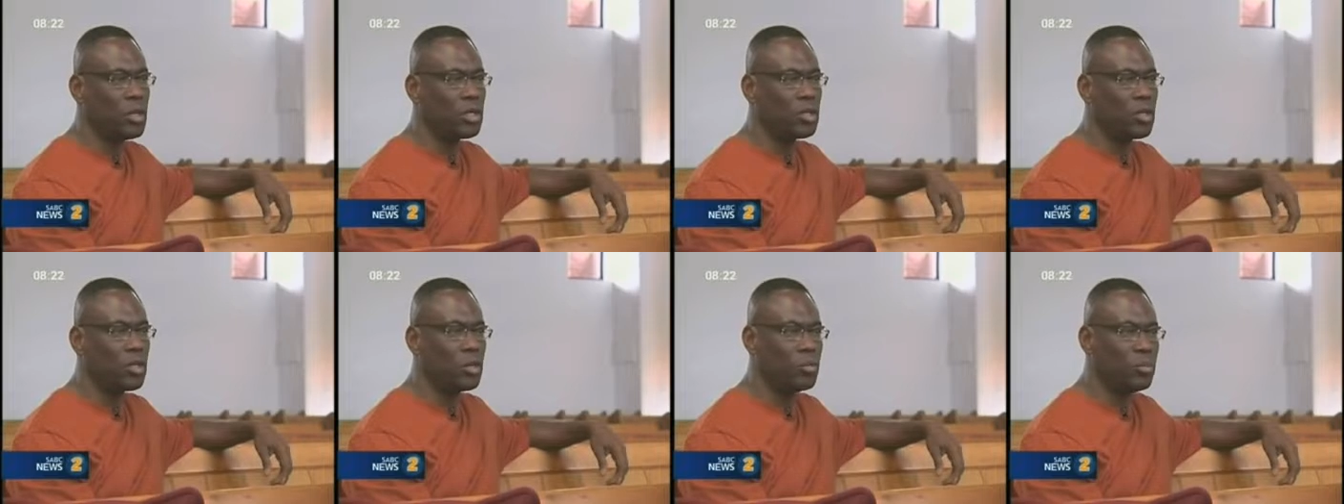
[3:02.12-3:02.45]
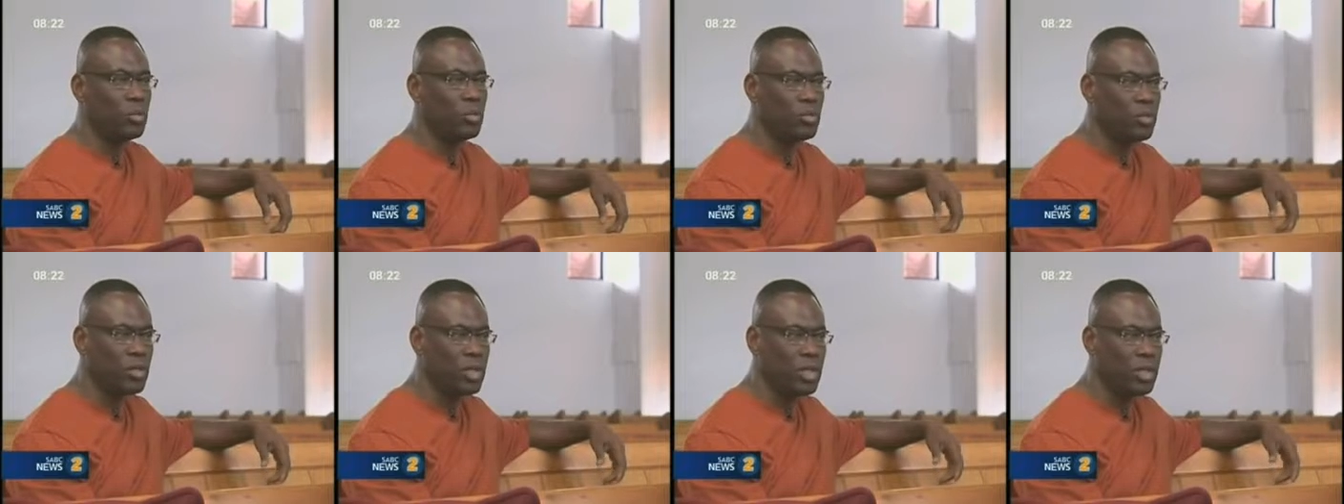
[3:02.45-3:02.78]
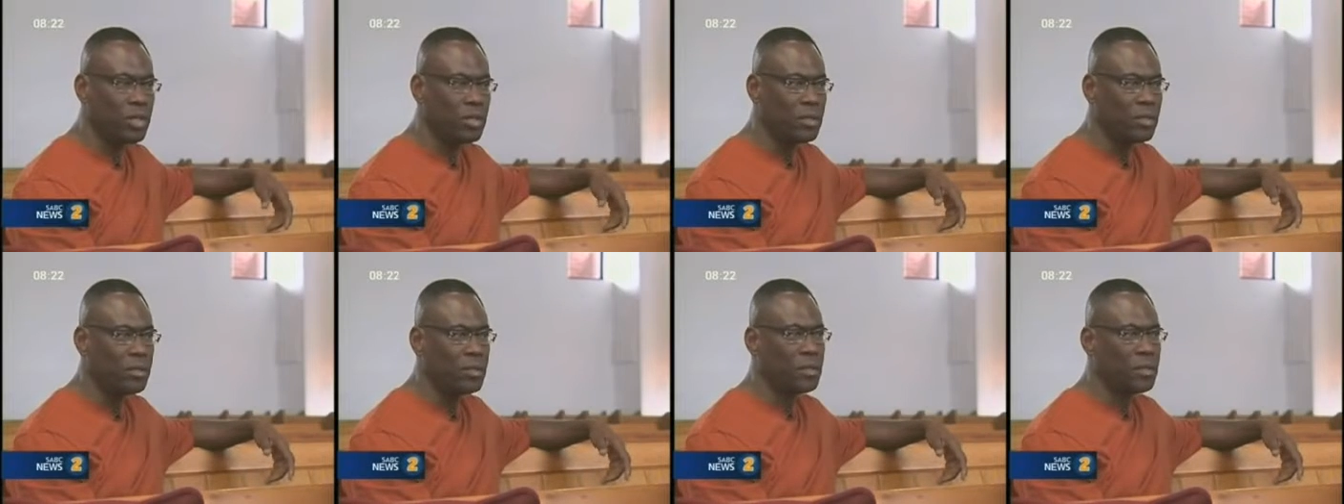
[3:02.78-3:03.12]
you are
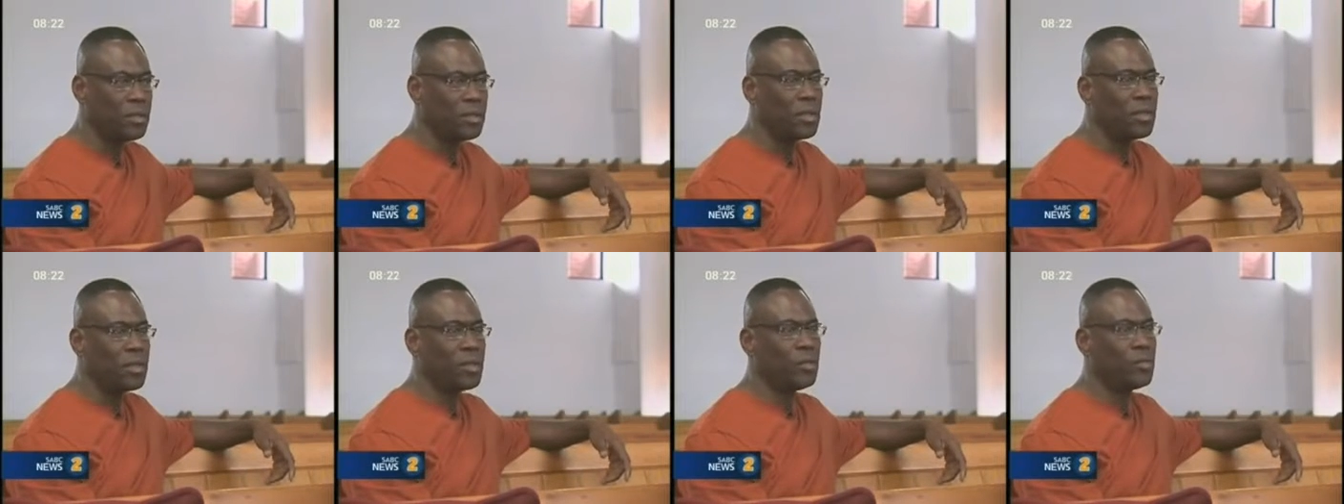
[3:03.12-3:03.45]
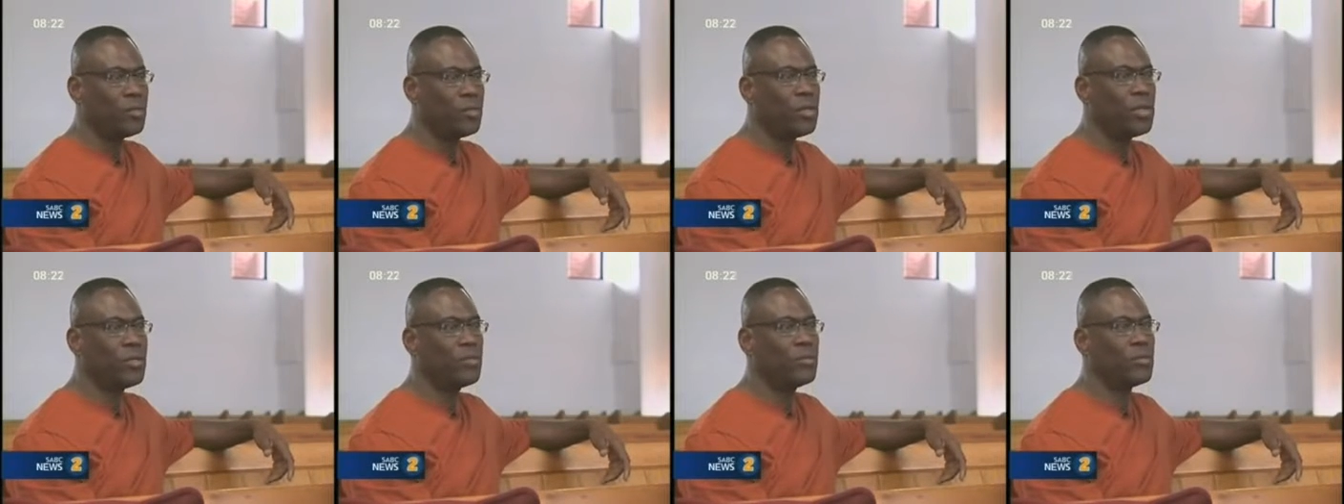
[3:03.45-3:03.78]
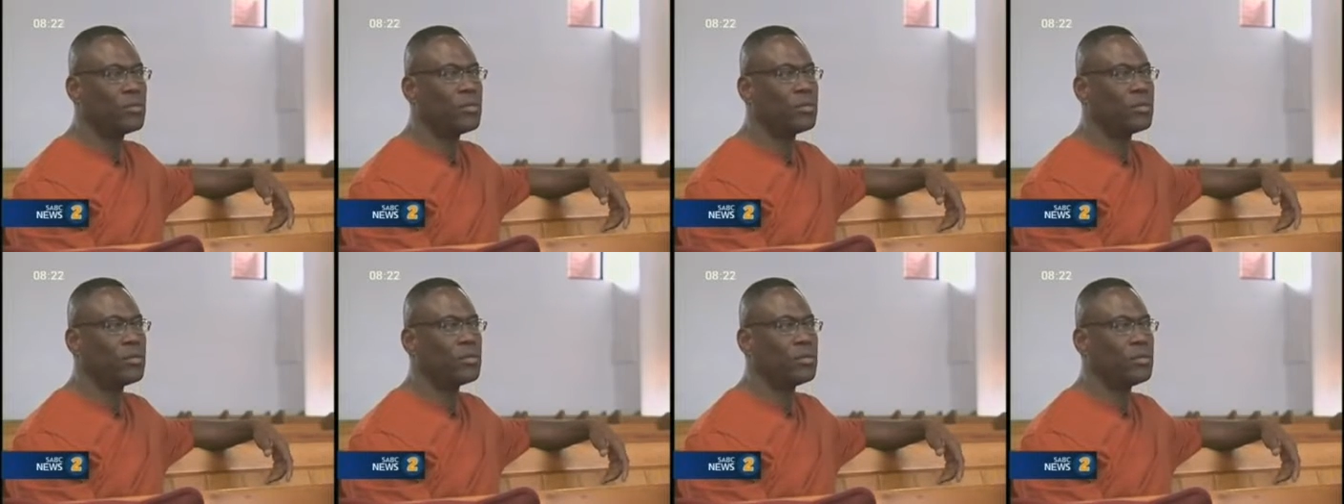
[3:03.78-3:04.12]
communing
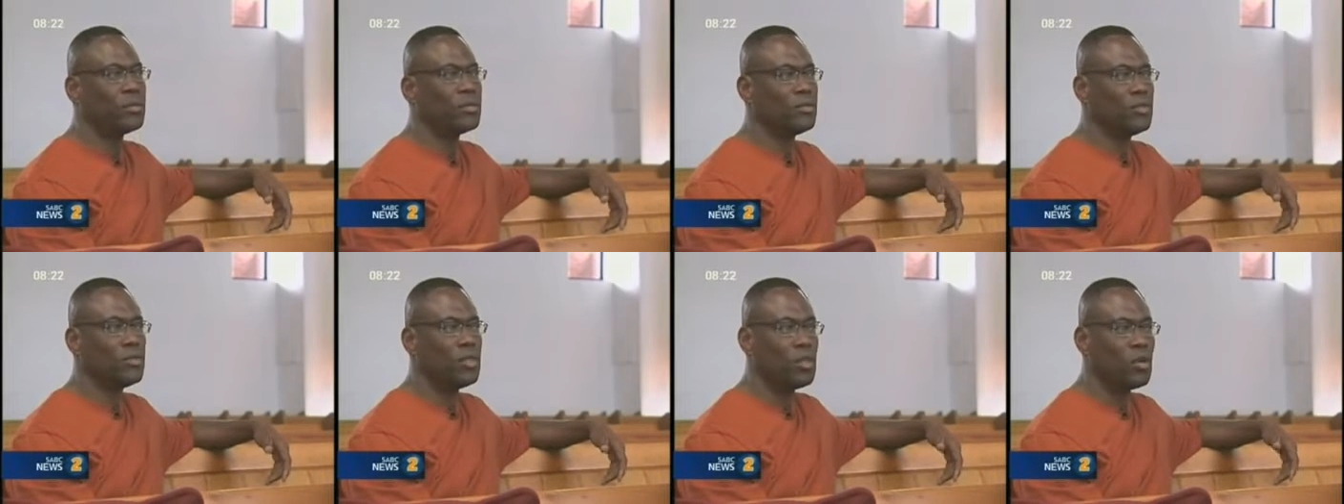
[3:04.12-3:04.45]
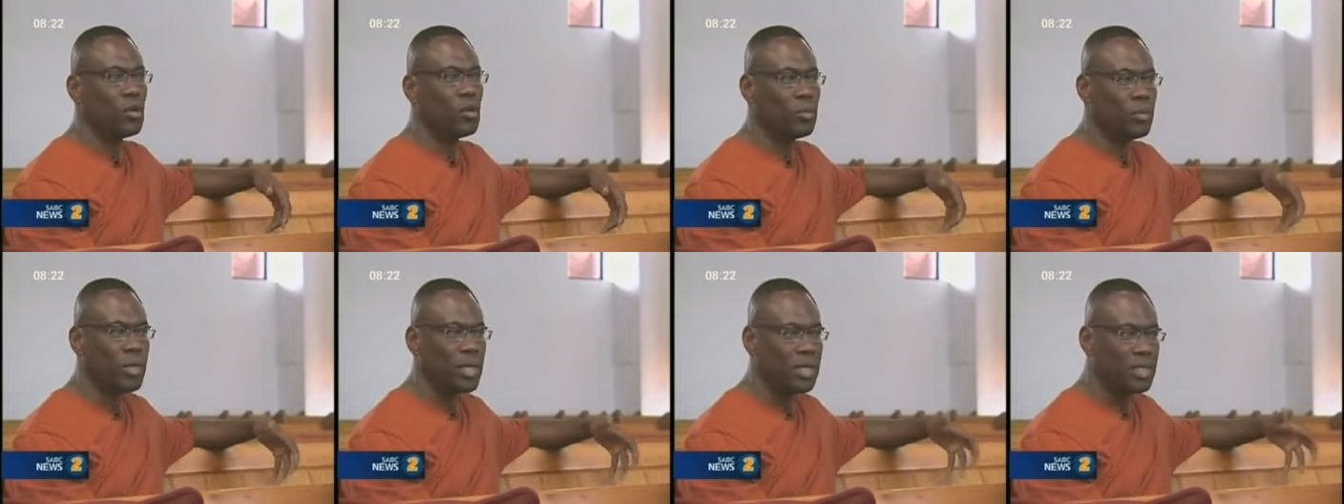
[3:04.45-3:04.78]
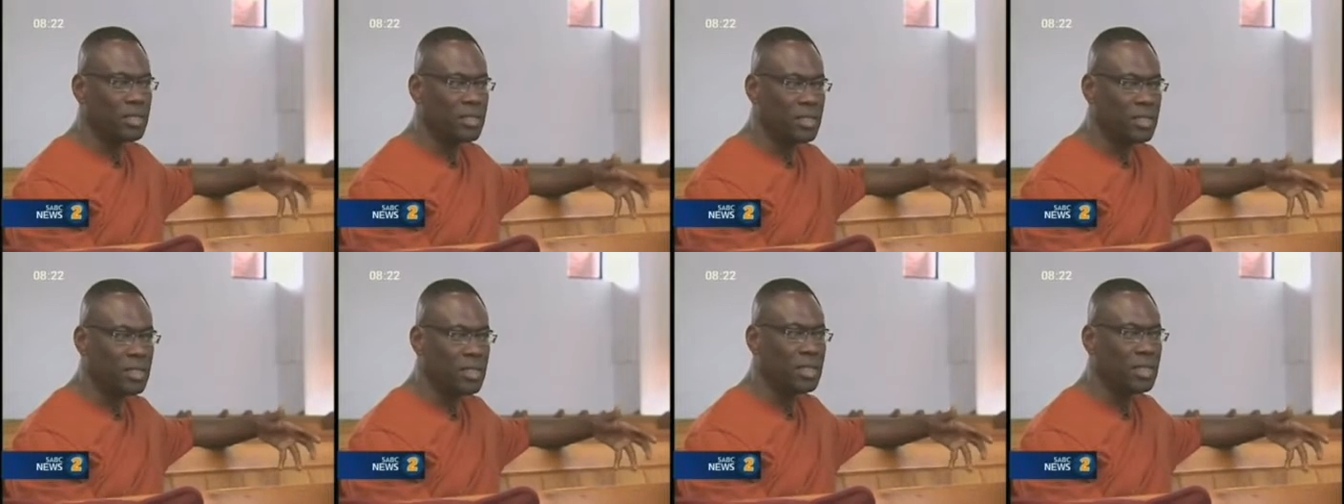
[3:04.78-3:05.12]
with the
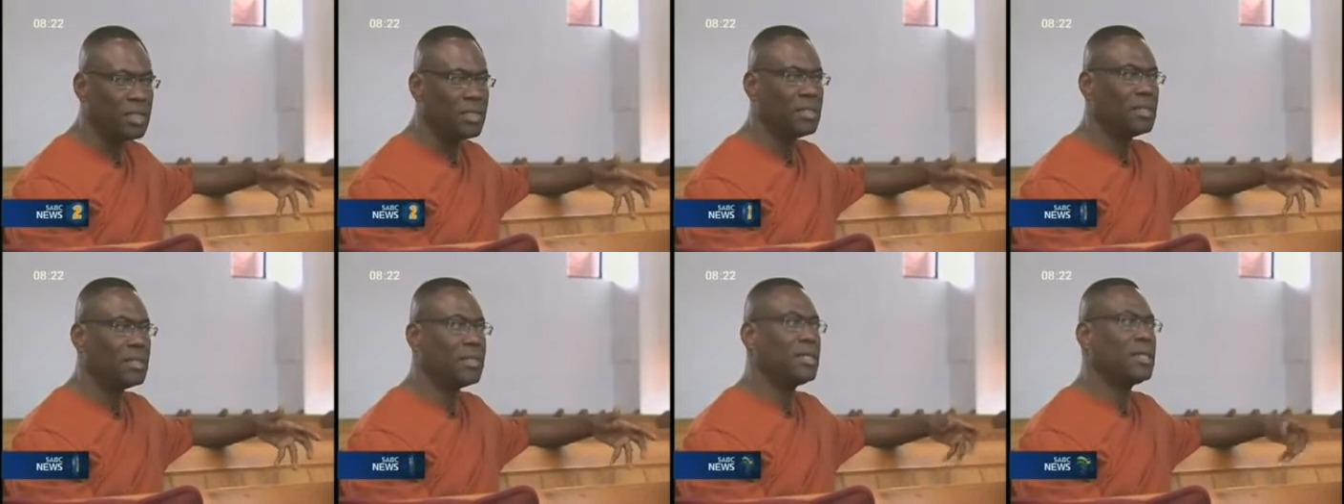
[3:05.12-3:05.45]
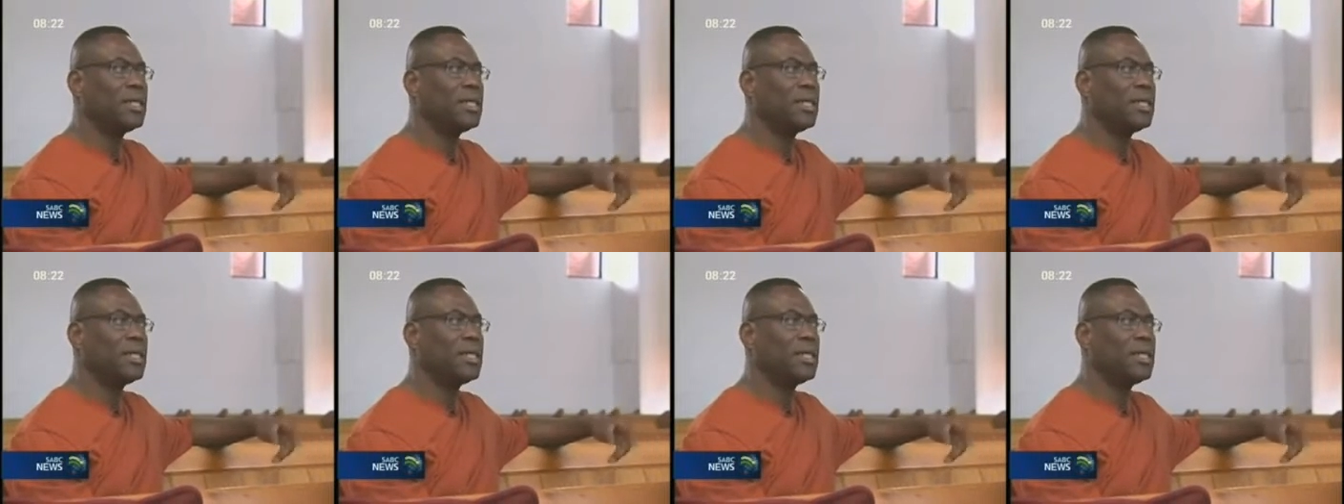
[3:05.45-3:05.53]
Almighty,